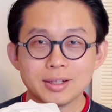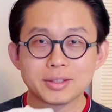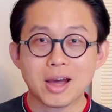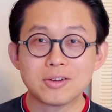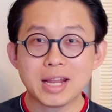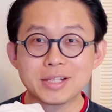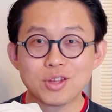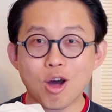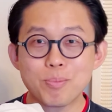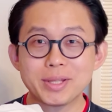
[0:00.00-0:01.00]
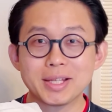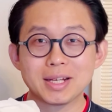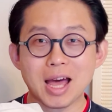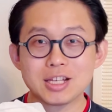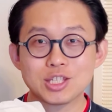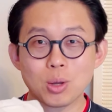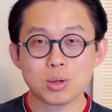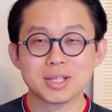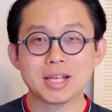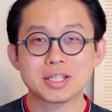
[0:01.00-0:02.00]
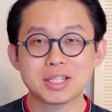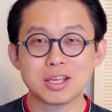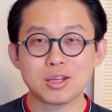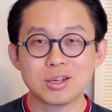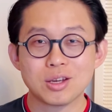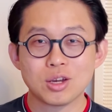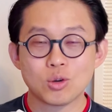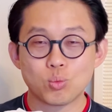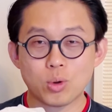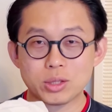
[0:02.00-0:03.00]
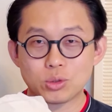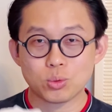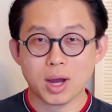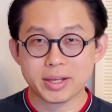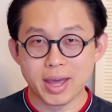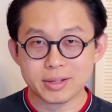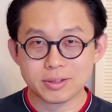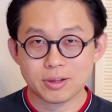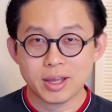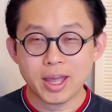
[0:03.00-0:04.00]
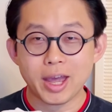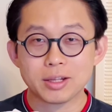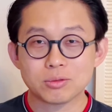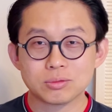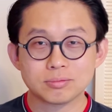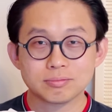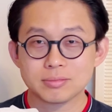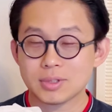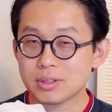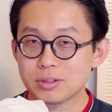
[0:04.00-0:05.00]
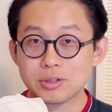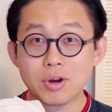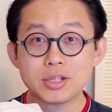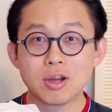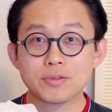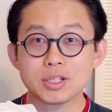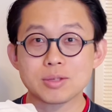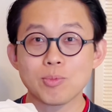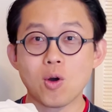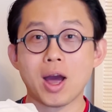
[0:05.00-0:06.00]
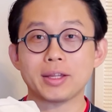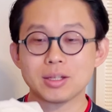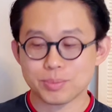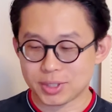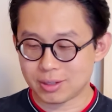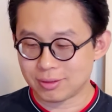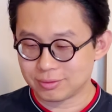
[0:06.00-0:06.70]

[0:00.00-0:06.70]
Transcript: Now let's open the last tote and see what do I get and the rest of the small items.